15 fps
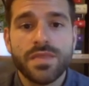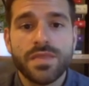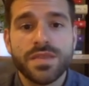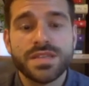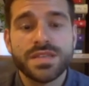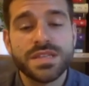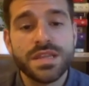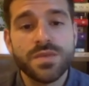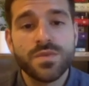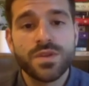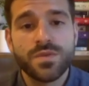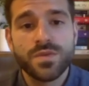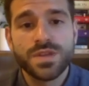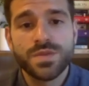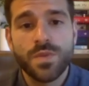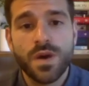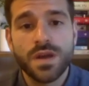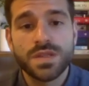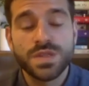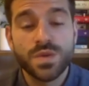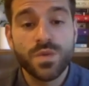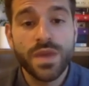The city wouldn't
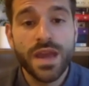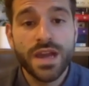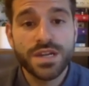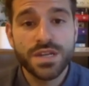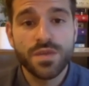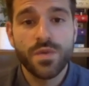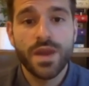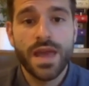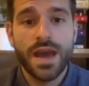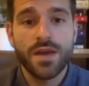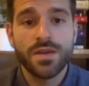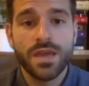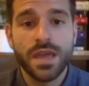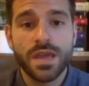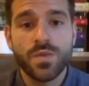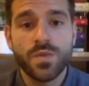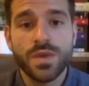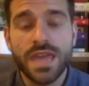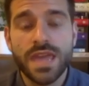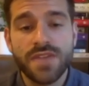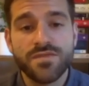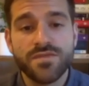respond, so we actually went out and we
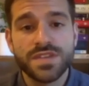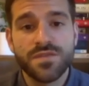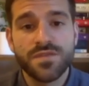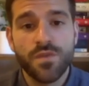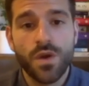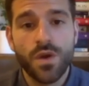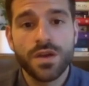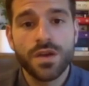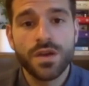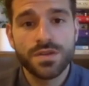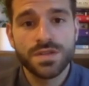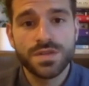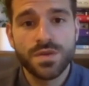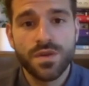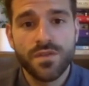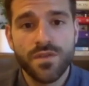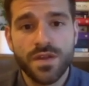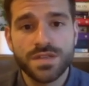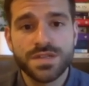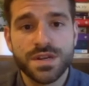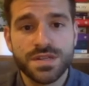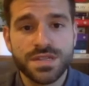canvassed 400
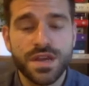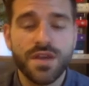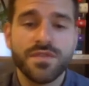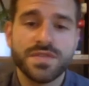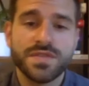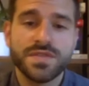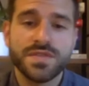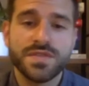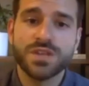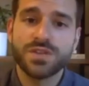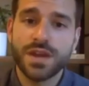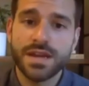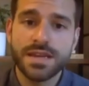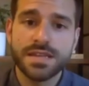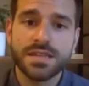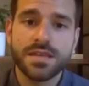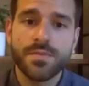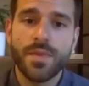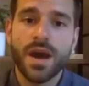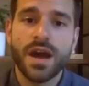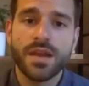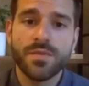storefronts ourselves, and we tried to get to the
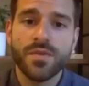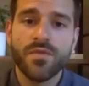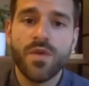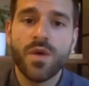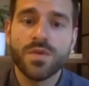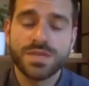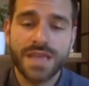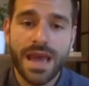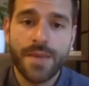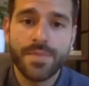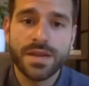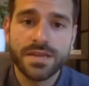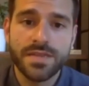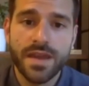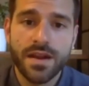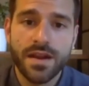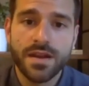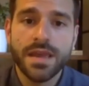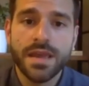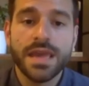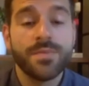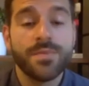bottom of what was happening there
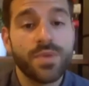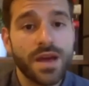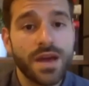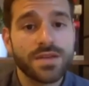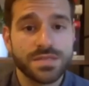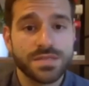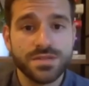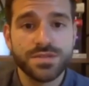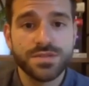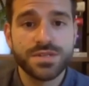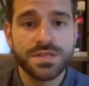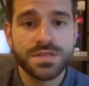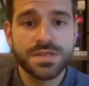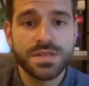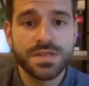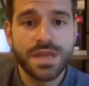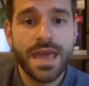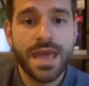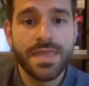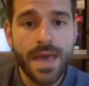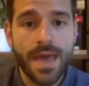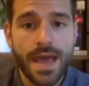and put out solutions to
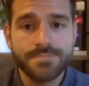end that.